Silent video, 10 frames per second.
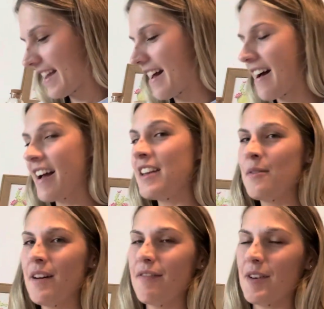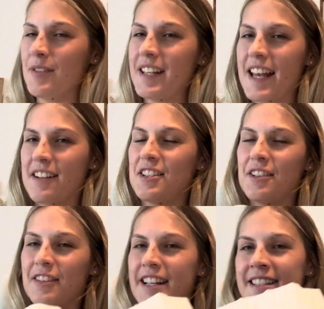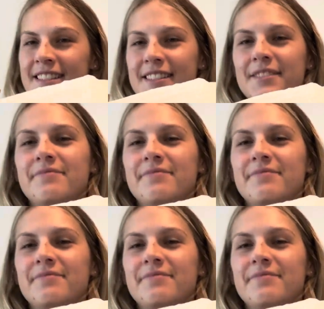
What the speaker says: I UFO'd Catching Rays.